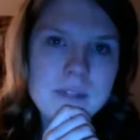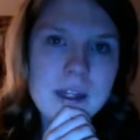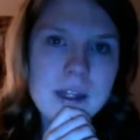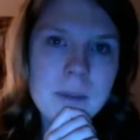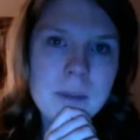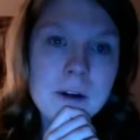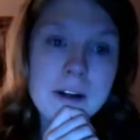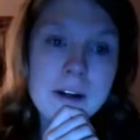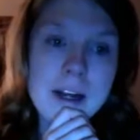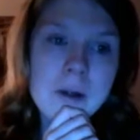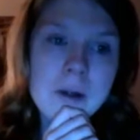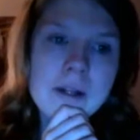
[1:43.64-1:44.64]
put her
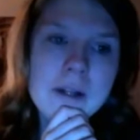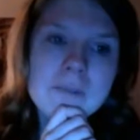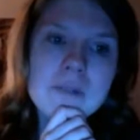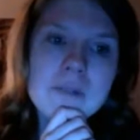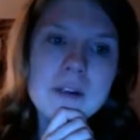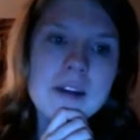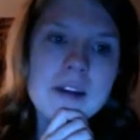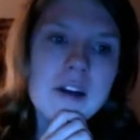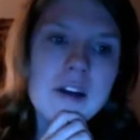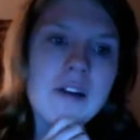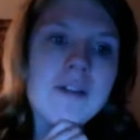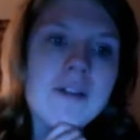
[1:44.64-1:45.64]
down, we sent her to
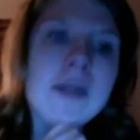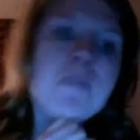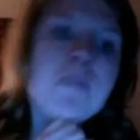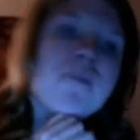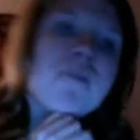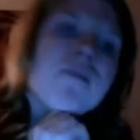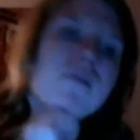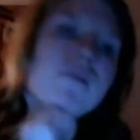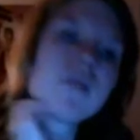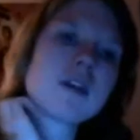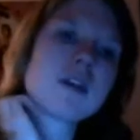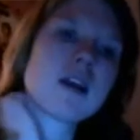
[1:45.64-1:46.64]
the vet,
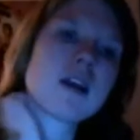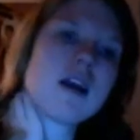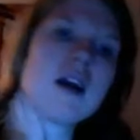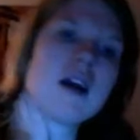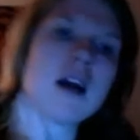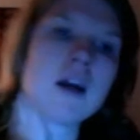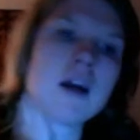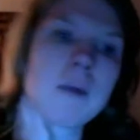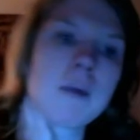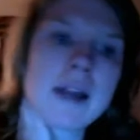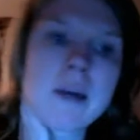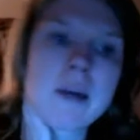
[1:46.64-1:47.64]
we
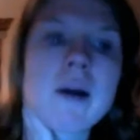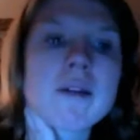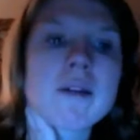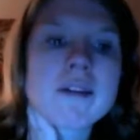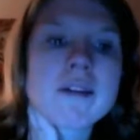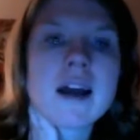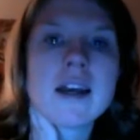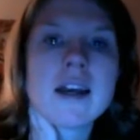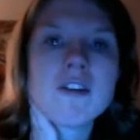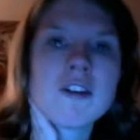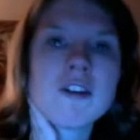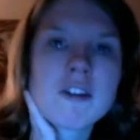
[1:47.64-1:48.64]
let her outside and
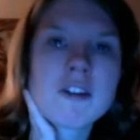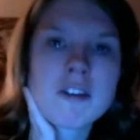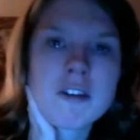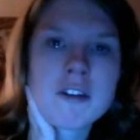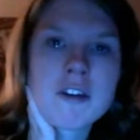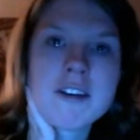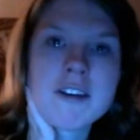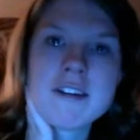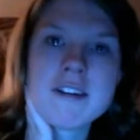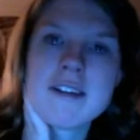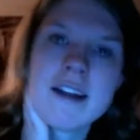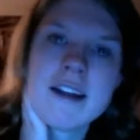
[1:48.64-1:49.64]
she just stood in the
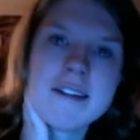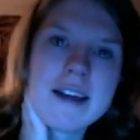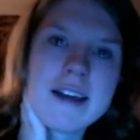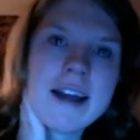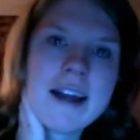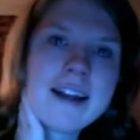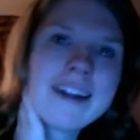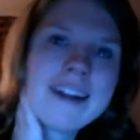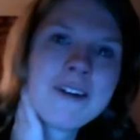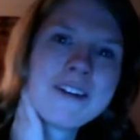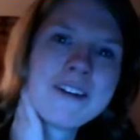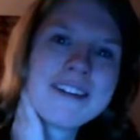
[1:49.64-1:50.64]
sunset.
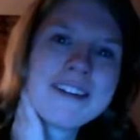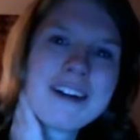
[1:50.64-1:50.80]
In